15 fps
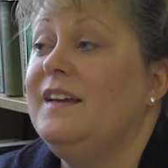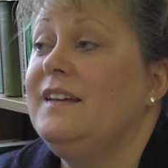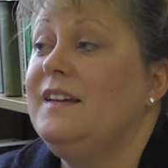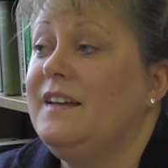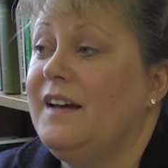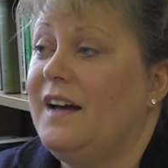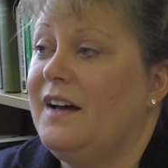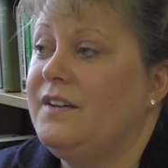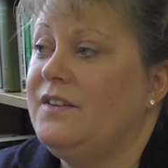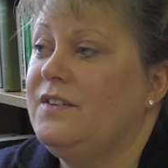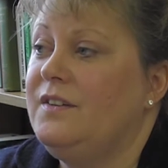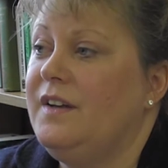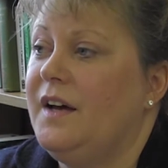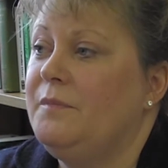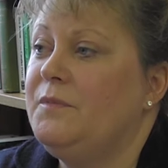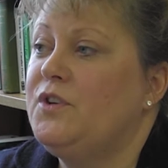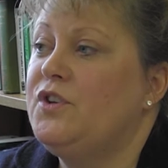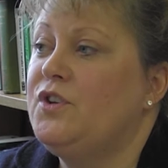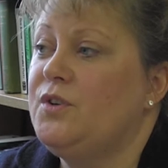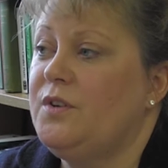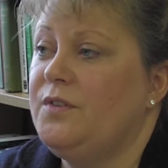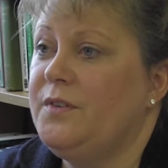Yeah,
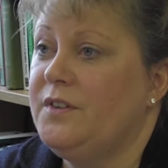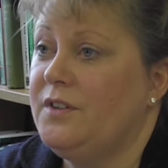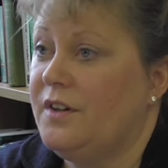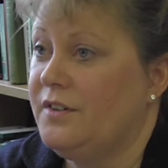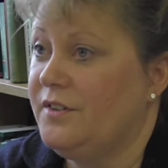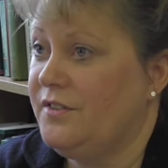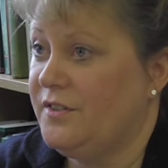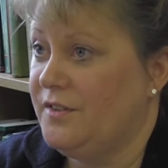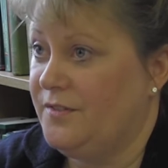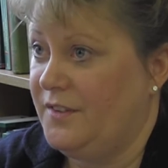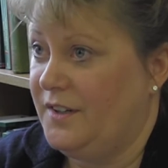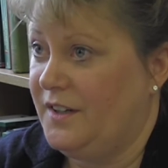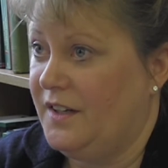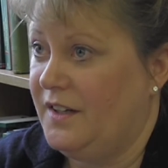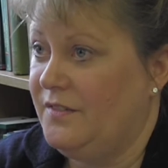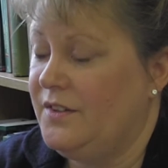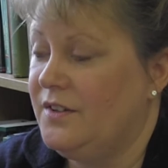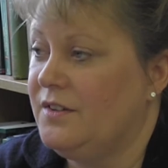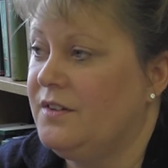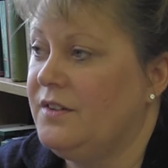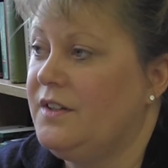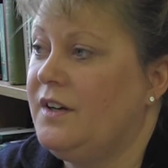two of her daughters survived.
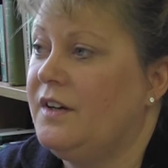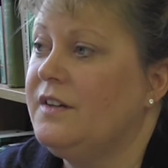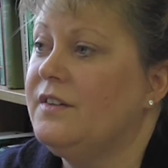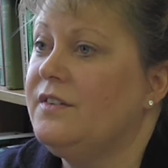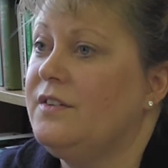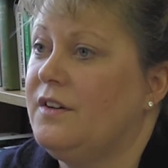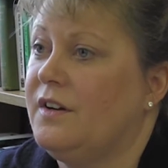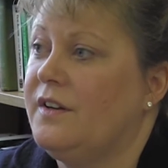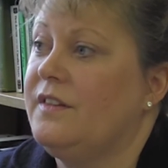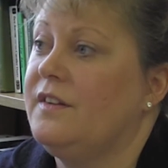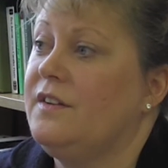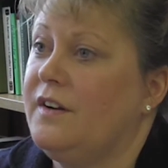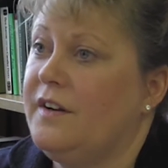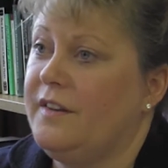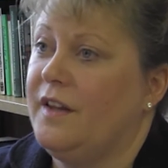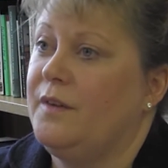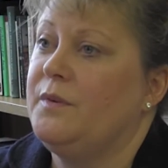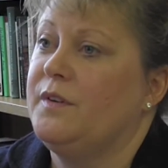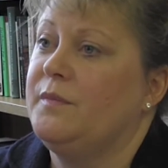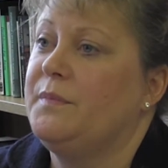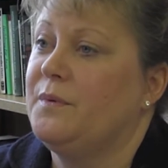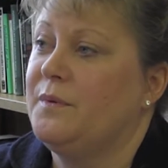Her youngest daughter, the daughter that
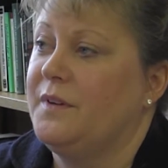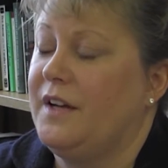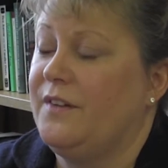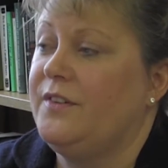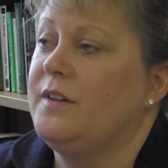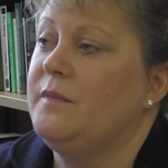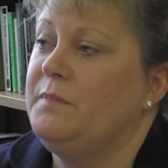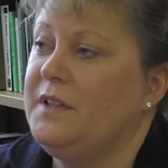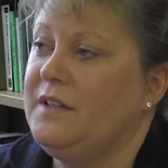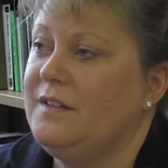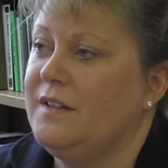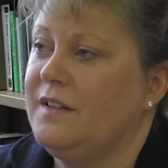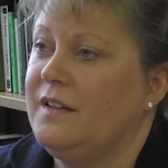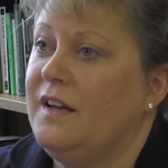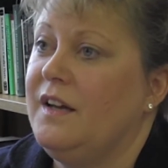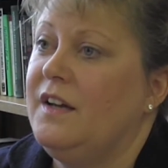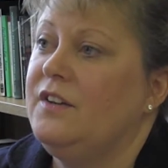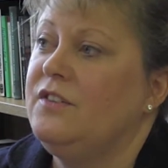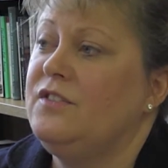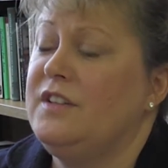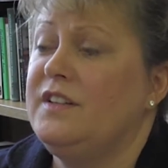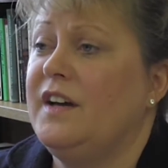was born after the beating, she